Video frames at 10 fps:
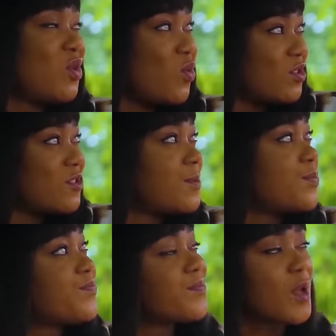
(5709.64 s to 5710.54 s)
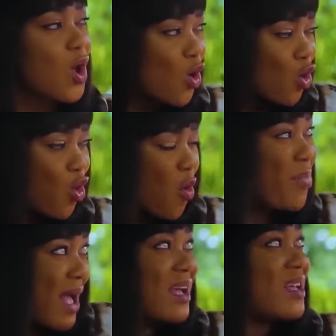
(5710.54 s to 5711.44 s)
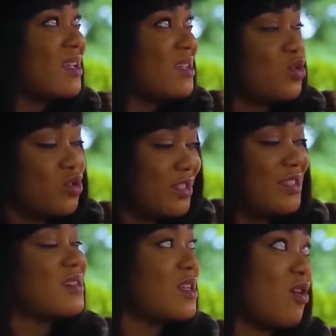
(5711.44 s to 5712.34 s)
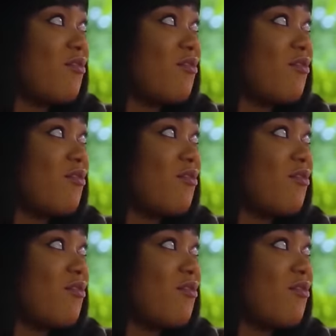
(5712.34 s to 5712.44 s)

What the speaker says: You know what? Go back to the secret